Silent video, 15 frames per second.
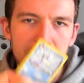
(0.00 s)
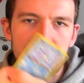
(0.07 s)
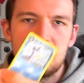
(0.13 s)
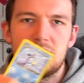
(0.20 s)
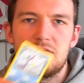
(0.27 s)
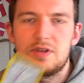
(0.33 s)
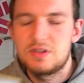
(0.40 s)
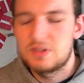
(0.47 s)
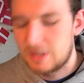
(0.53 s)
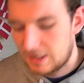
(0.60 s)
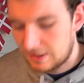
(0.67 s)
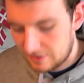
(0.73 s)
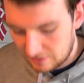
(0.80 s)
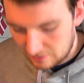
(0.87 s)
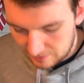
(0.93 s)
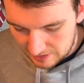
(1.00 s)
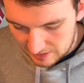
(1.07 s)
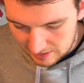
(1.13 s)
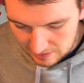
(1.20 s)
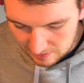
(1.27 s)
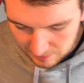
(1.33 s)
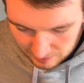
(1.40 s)
a bit of investigating
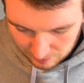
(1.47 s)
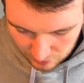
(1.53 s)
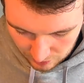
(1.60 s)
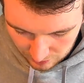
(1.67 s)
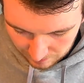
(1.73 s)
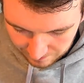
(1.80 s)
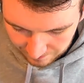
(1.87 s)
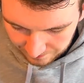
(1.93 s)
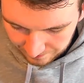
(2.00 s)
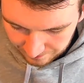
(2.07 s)
about that, a bit more.